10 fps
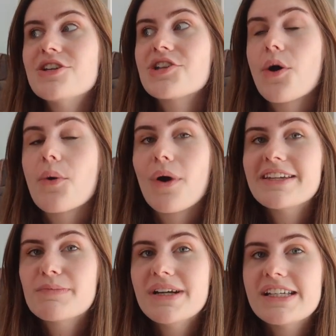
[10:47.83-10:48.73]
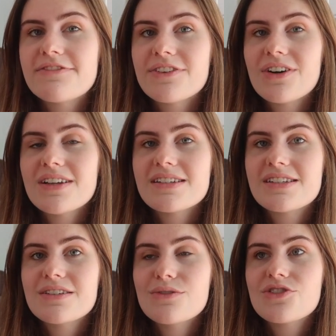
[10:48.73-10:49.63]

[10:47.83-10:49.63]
So it was pretty difficult to